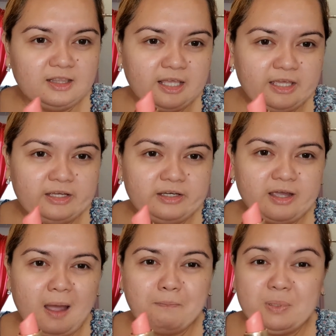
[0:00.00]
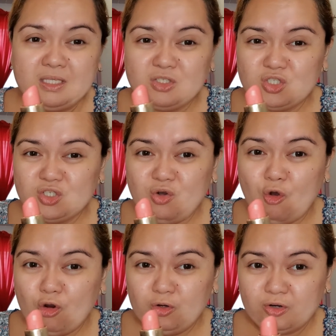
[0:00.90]
it like a peach
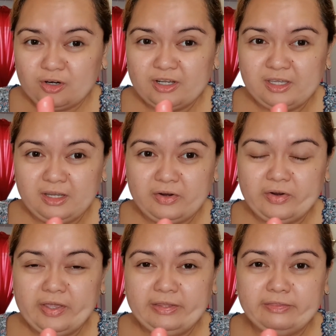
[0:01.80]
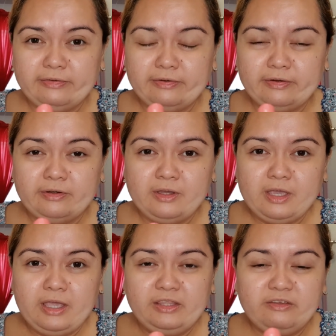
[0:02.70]
color here in
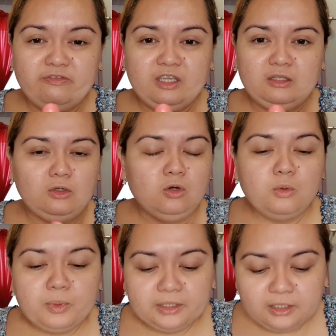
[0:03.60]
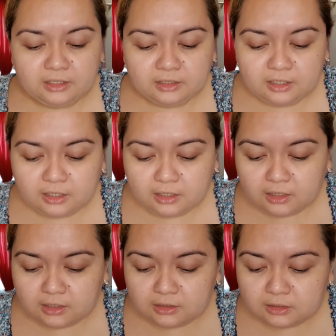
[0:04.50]
the video. But in
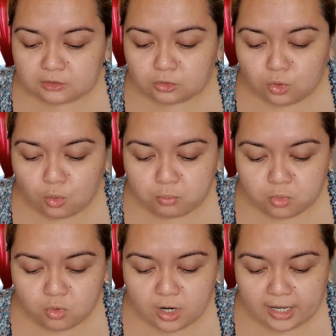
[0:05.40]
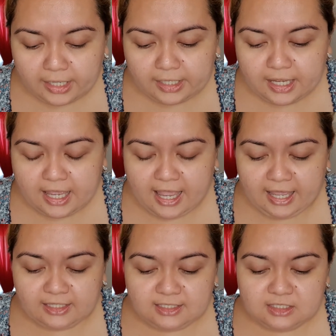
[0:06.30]
the totoong buhay,
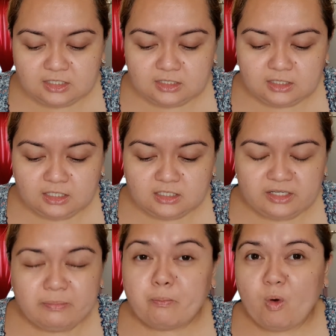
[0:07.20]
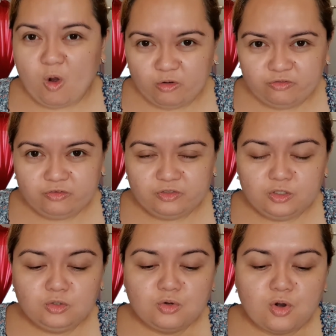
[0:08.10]
it's kind of mauve.
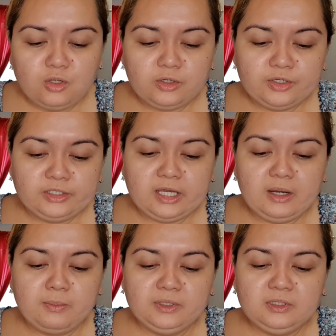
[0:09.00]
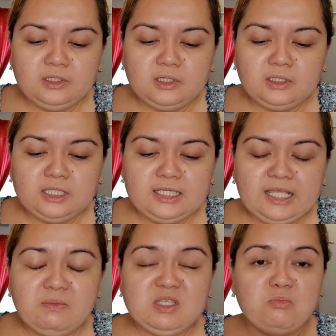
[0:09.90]
Yun yung color niya. But the
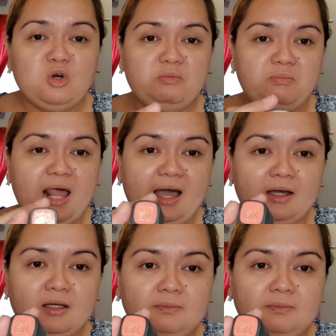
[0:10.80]
name is Mod Black.